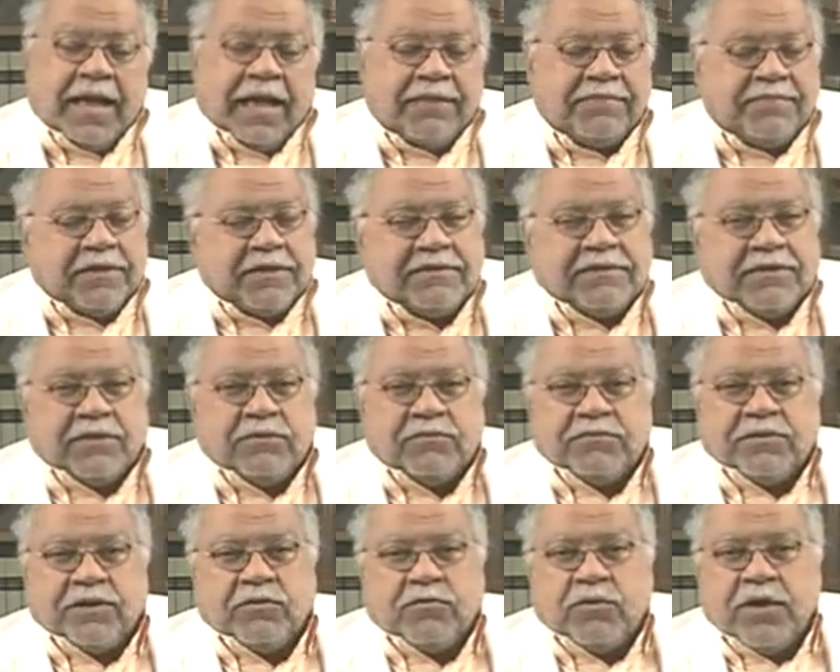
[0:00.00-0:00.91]
I think
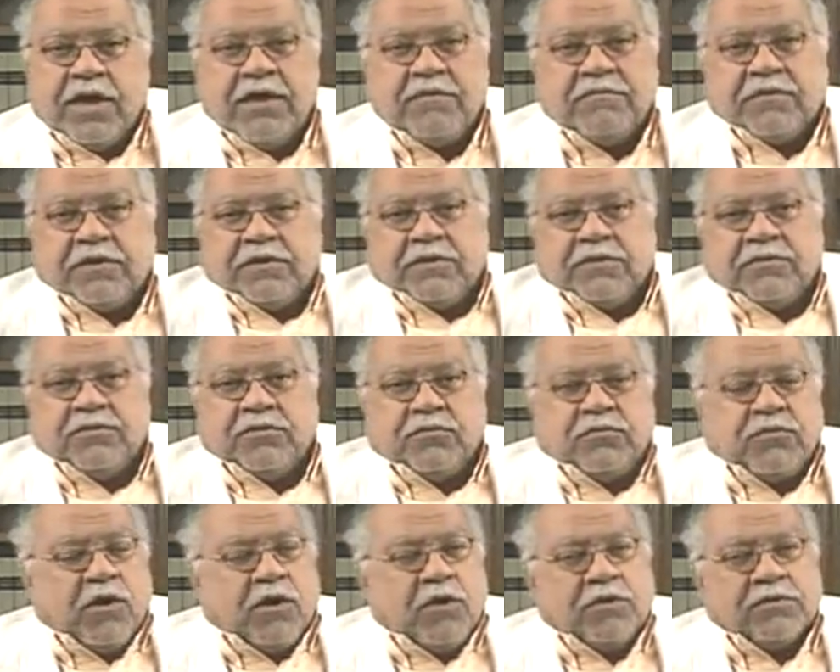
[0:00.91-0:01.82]
they're waving
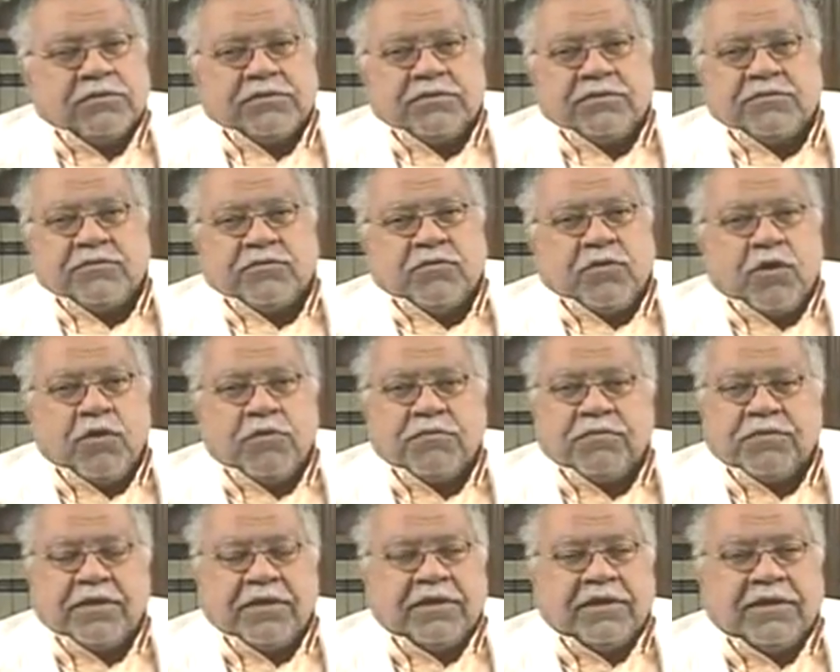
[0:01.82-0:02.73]
the
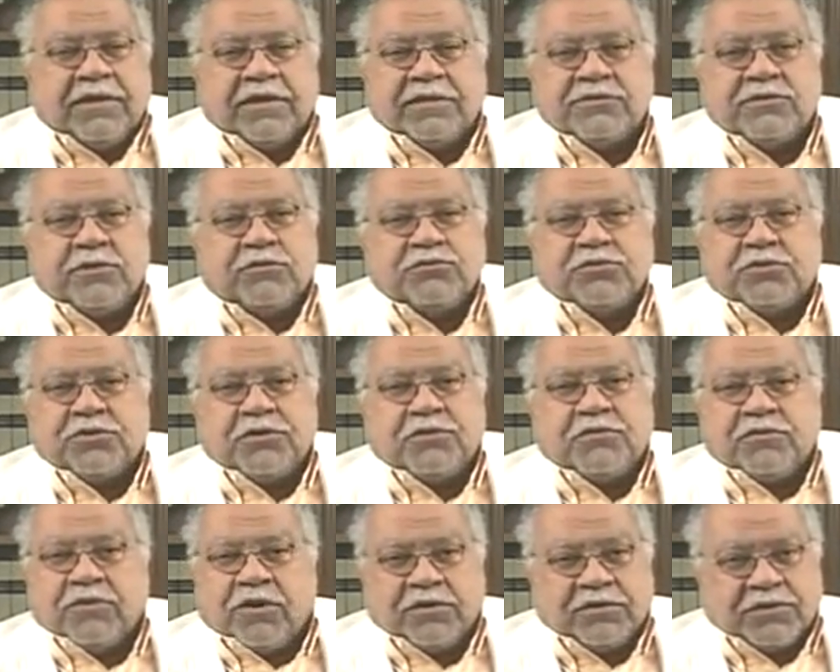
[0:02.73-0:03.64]
wrong thing here. There's no
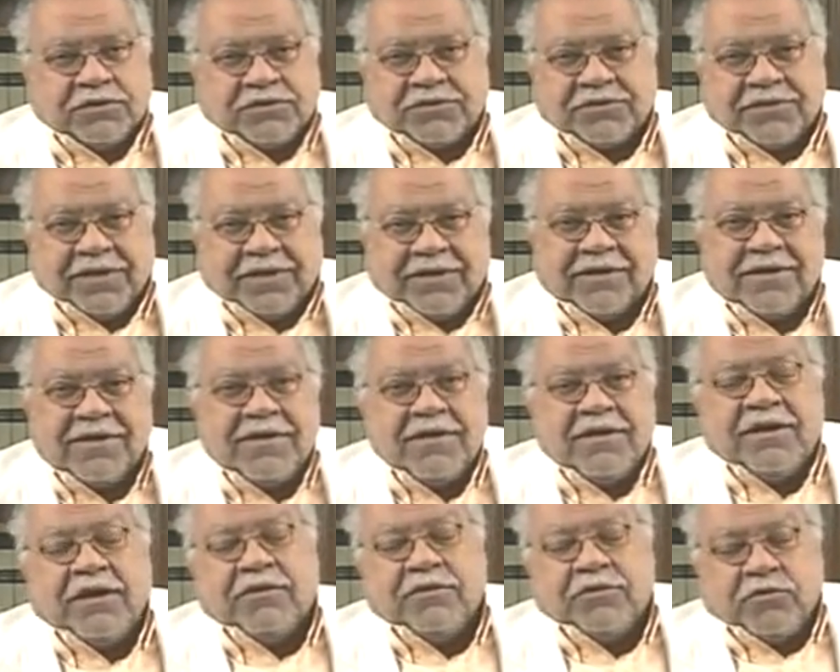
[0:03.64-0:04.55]
sugar on this stick,
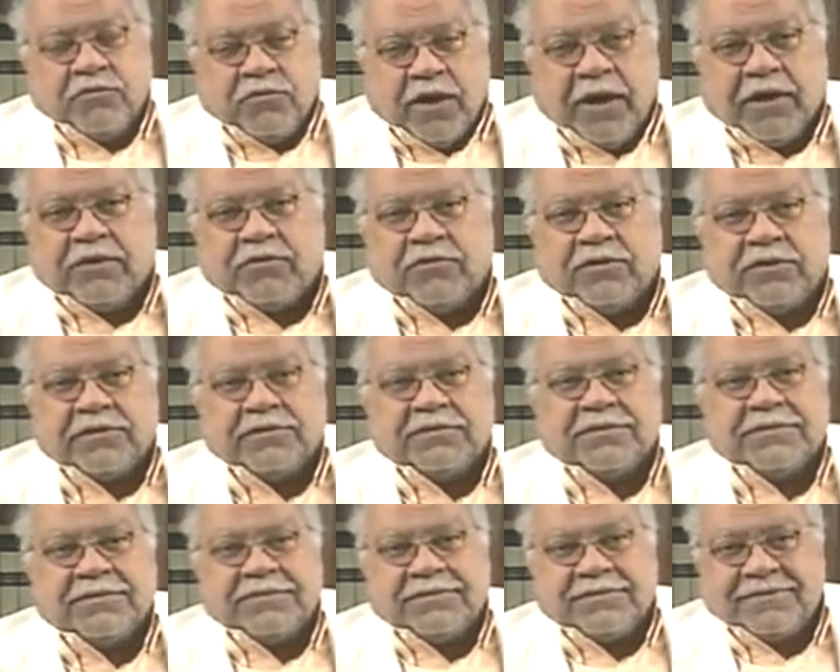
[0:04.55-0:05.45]
and you're right,
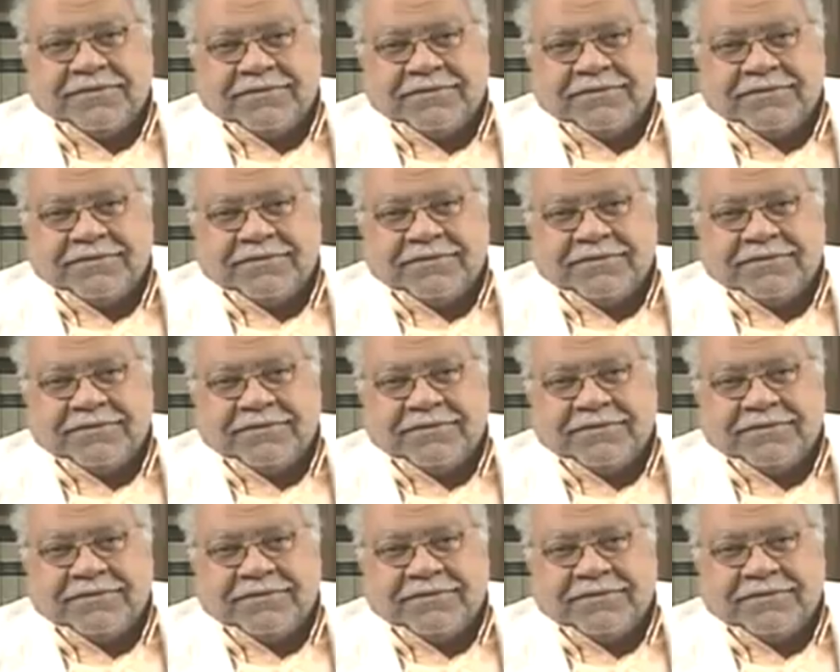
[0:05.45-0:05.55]
Chris.